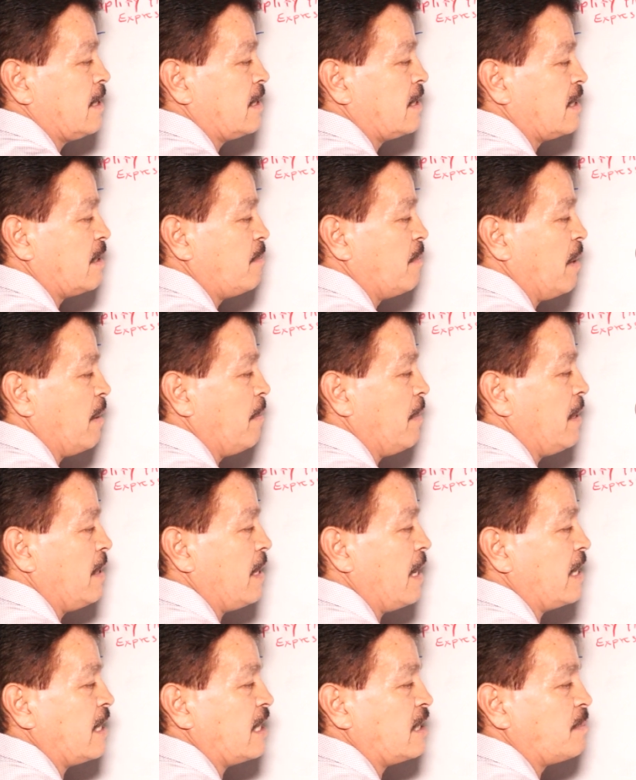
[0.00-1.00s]
Remember,
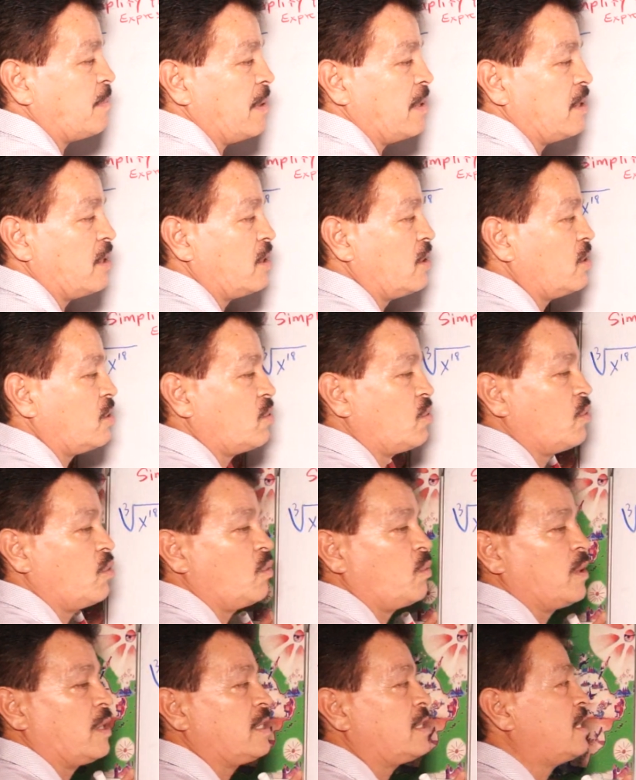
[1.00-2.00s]
I explained to you
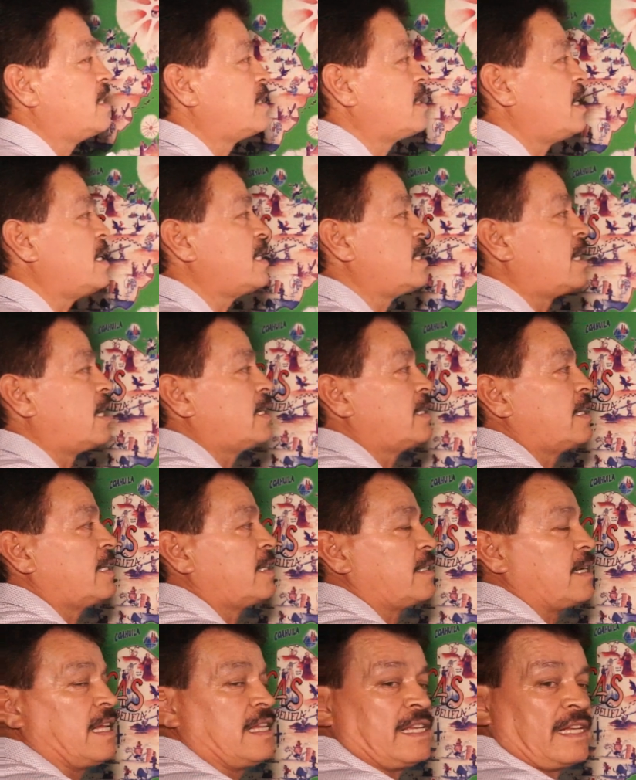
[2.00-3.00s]
what is the radicand. The
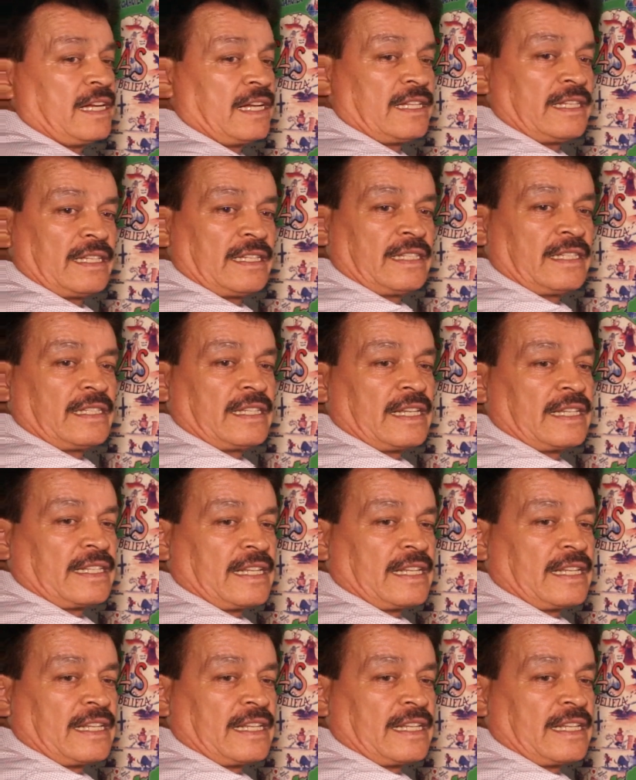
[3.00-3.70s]
radicand, this is the